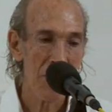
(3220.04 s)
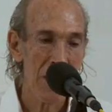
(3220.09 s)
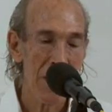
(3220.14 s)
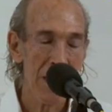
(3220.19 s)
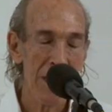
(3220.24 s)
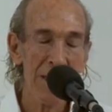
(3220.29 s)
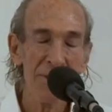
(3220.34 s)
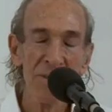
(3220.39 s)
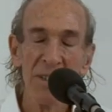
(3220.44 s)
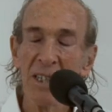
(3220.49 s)

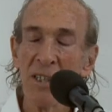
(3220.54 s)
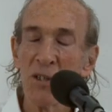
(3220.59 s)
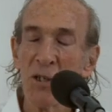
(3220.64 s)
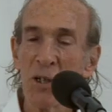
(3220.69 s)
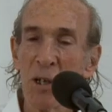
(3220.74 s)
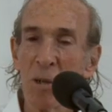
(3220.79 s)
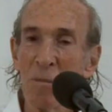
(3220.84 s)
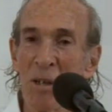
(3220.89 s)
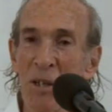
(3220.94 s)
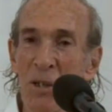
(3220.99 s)
Even in
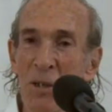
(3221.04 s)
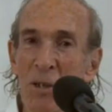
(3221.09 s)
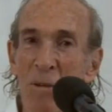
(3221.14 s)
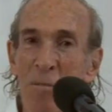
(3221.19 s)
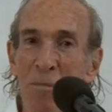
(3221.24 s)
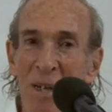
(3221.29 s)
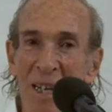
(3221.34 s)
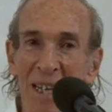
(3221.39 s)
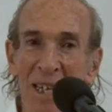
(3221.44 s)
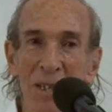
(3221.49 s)
Sri Aurobindo's
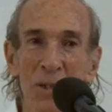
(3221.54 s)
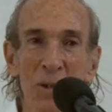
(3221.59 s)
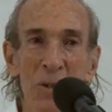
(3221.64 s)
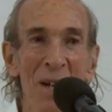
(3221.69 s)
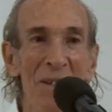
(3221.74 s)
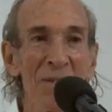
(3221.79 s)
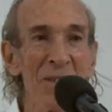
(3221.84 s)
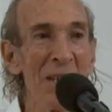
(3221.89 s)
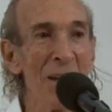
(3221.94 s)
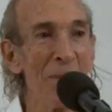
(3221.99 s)
plays, you
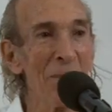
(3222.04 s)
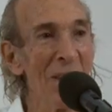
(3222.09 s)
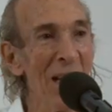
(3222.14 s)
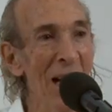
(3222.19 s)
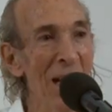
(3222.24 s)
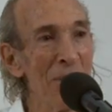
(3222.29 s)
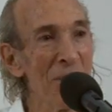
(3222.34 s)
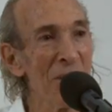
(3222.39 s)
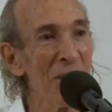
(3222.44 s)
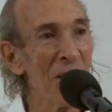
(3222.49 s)
have
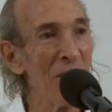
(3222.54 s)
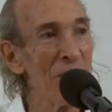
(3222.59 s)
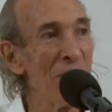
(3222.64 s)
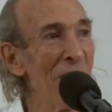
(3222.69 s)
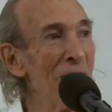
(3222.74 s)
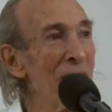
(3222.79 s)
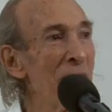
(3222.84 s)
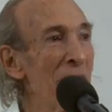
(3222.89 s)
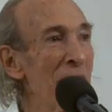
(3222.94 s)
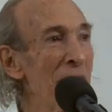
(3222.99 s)
sometimes a
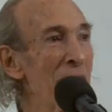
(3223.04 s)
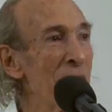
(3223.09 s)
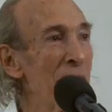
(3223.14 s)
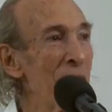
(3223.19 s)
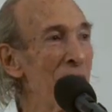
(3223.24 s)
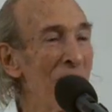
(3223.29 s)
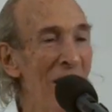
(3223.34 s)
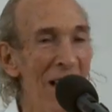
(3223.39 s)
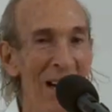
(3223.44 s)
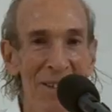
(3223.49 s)
reference to
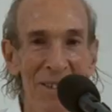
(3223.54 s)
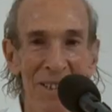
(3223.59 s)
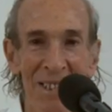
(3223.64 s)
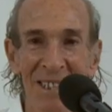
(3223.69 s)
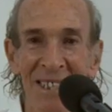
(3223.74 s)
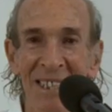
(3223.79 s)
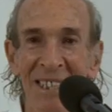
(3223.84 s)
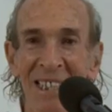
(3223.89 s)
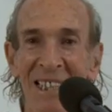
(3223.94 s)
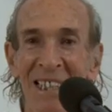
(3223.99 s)

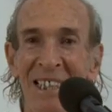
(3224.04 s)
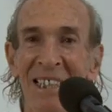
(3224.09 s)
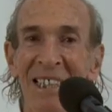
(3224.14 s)
flowers,